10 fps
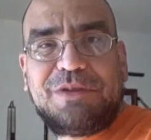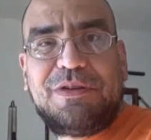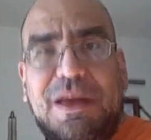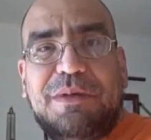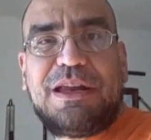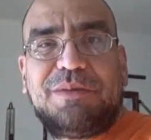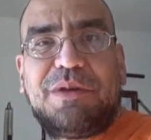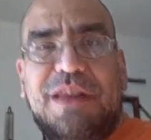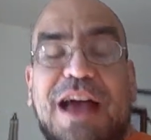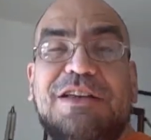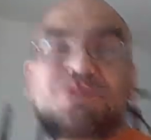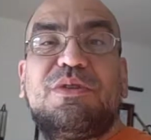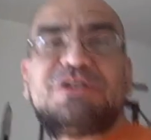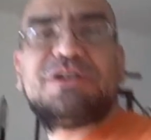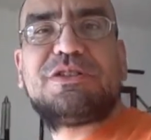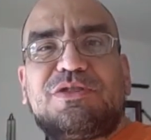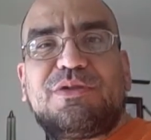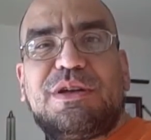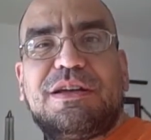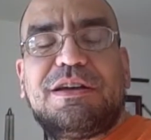Anybody that has a rich
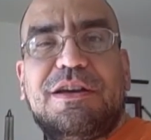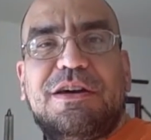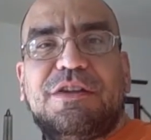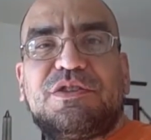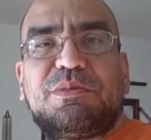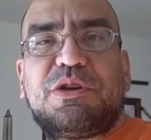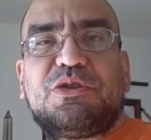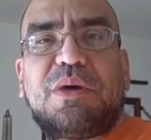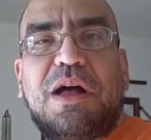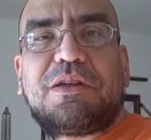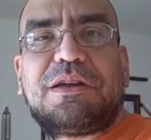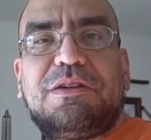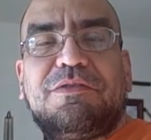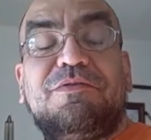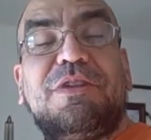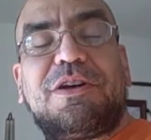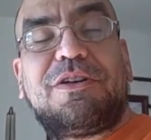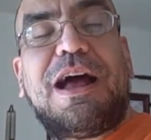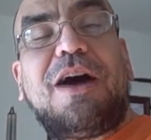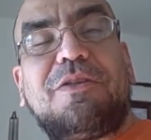history of spirituality
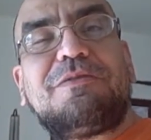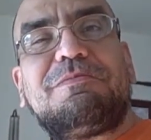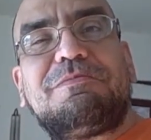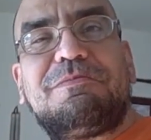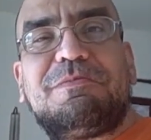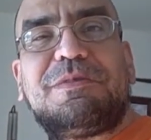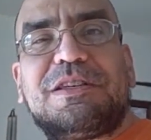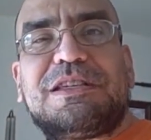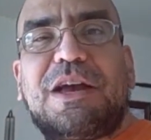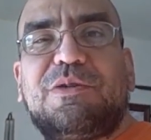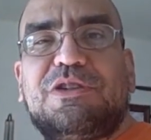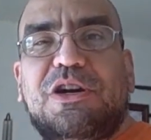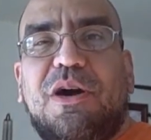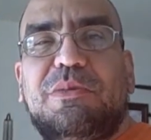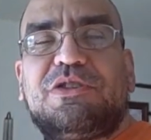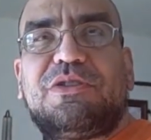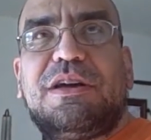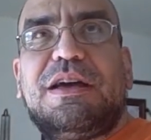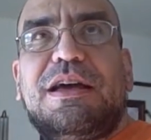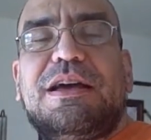figured out the sacred
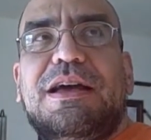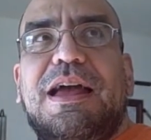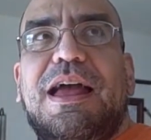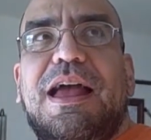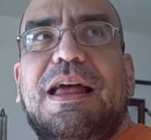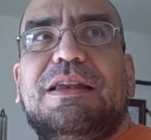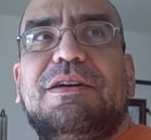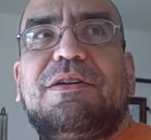geometry, and